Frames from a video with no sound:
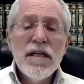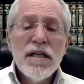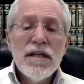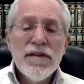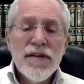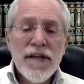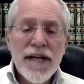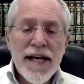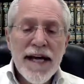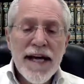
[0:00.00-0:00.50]

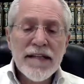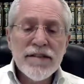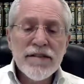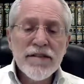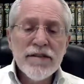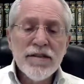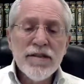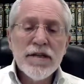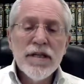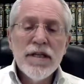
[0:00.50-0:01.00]
The
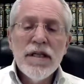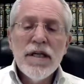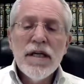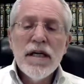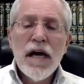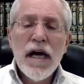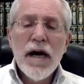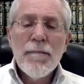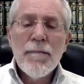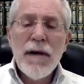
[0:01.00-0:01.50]
answer.
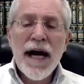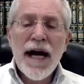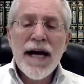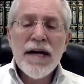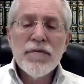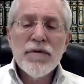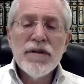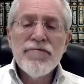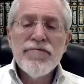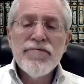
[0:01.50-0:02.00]

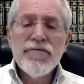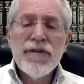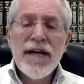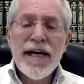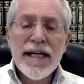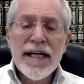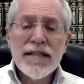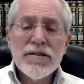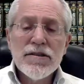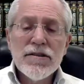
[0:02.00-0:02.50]
Abai
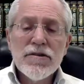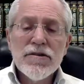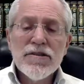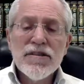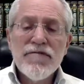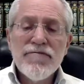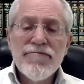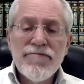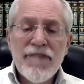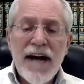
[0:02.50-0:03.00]
answers,
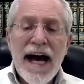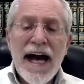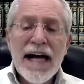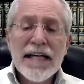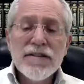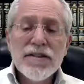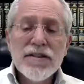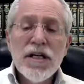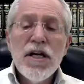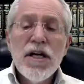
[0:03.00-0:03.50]
in
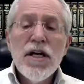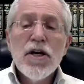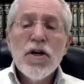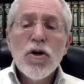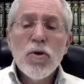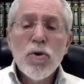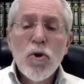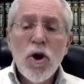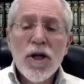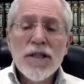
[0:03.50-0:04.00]
fact,
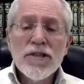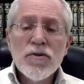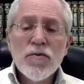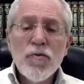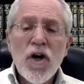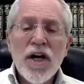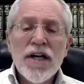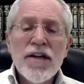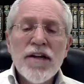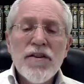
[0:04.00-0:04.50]
clause
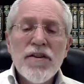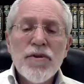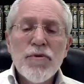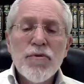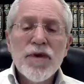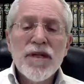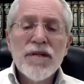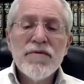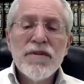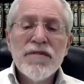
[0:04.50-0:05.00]
1 and
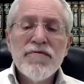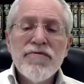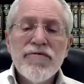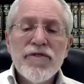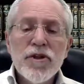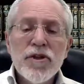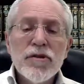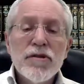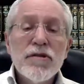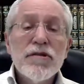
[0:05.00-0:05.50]
3
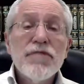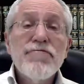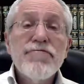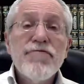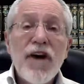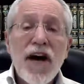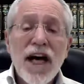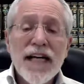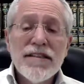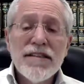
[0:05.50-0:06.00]
refer to
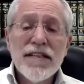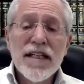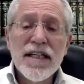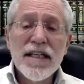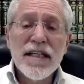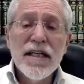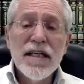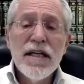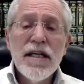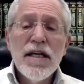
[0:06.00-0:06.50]
finding,
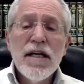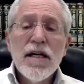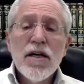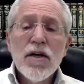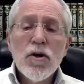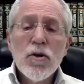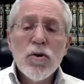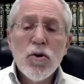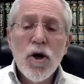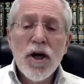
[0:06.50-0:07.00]

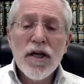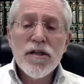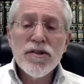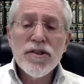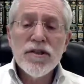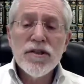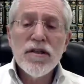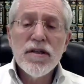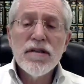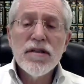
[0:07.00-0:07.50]

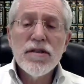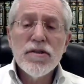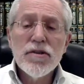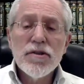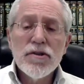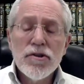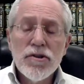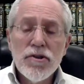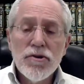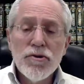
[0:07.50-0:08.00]
clause
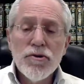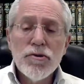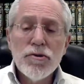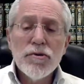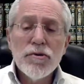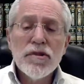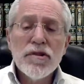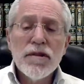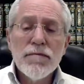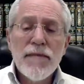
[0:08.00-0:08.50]
2
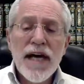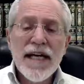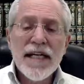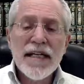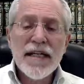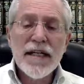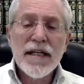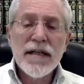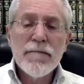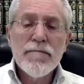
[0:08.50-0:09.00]
to
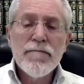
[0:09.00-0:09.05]
making.